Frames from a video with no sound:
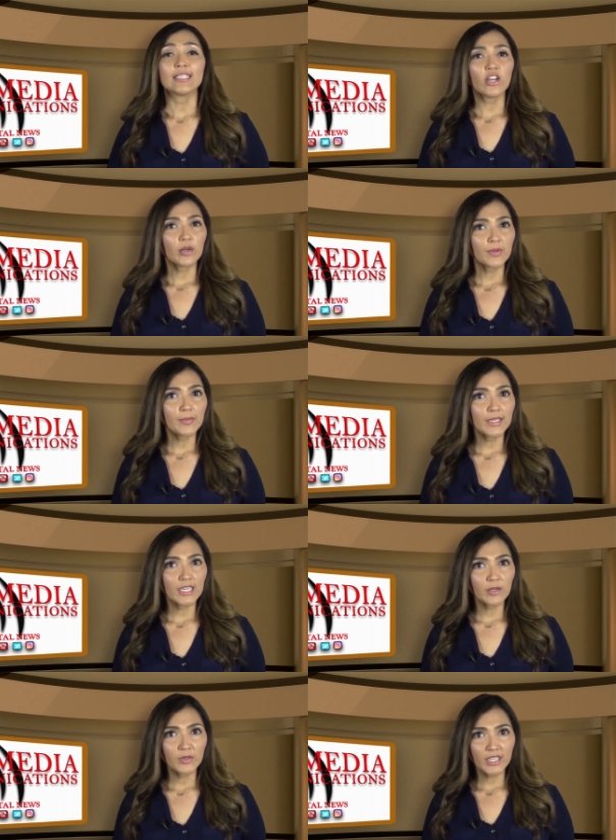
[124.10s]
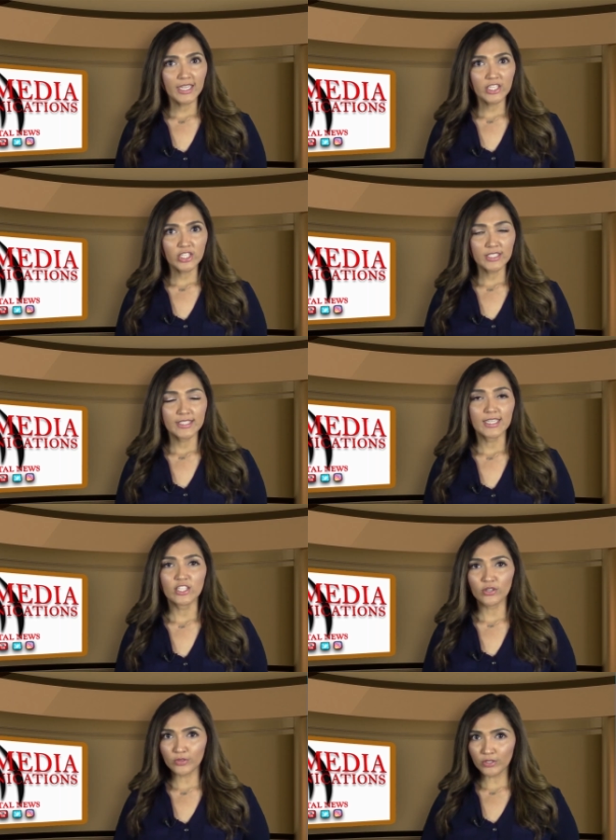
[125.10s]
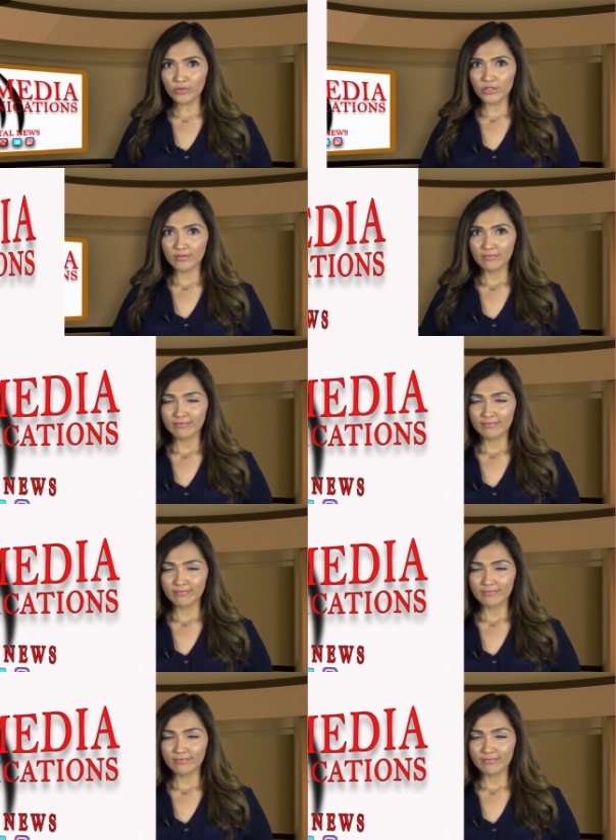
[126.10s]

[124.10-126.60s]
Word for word: D R B Media Communications Digital News,